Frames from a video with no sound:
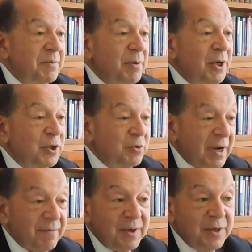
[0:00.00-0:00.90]

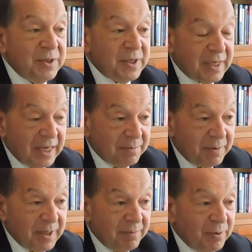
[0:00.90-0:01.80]
travellers and other
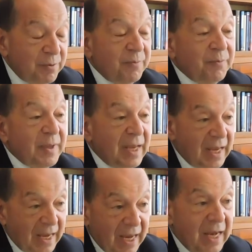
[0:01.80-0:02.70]
people,
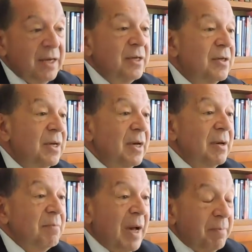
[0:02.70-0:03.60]
and
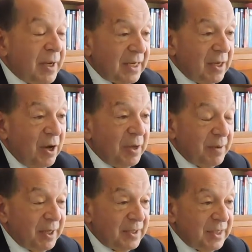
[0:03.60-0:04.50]
public
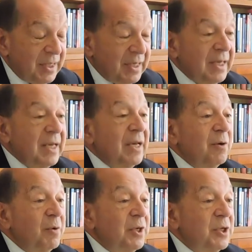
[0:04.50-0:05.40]
liability, which
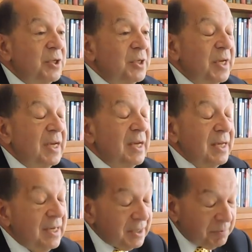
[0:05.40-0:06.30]
is
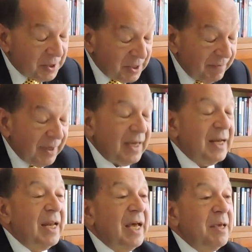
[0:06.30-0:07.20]
specific
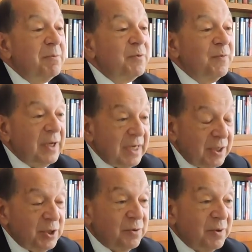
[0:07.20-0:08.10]
claims for
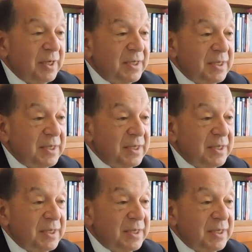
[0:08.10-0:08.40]
injuries.